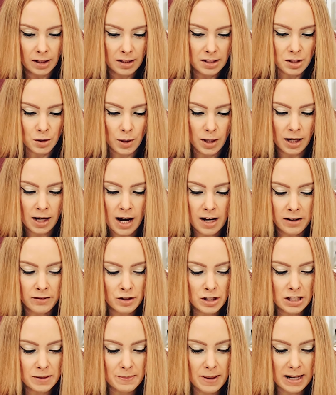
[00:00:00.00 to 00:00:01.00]
So it kind of
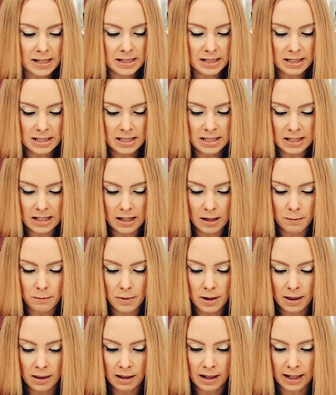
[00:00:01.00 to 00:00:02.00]
just makes it
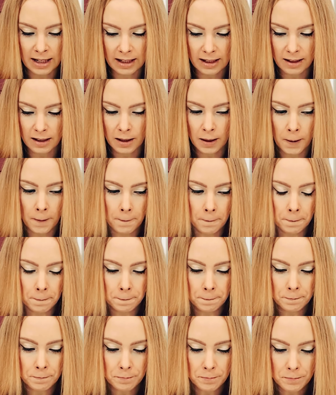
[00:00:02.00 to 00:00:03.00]
seem like
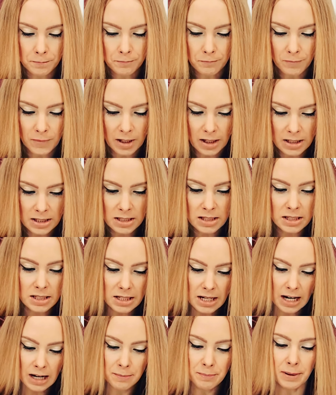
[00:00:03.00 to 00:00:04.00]

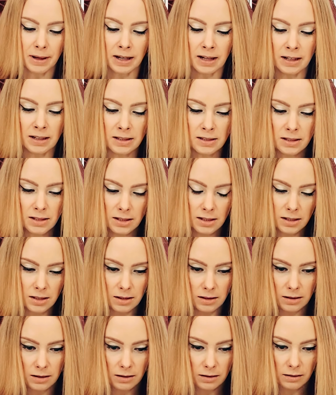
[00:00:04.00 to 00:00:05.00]
Snape
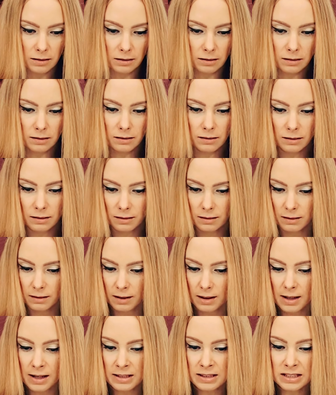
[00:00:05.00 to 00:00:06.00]
is
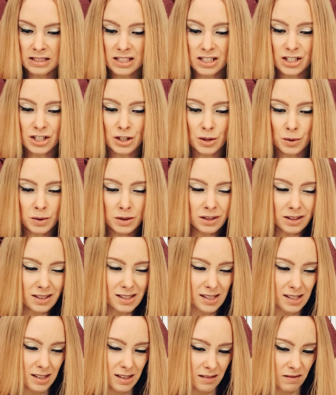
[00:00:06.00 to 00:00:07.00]
a
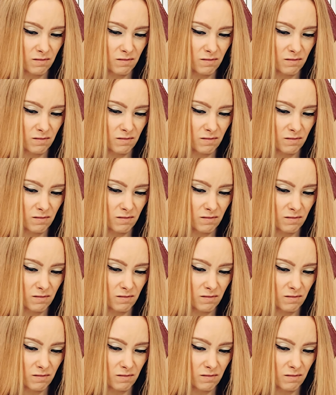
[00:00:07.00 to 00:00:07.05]
student,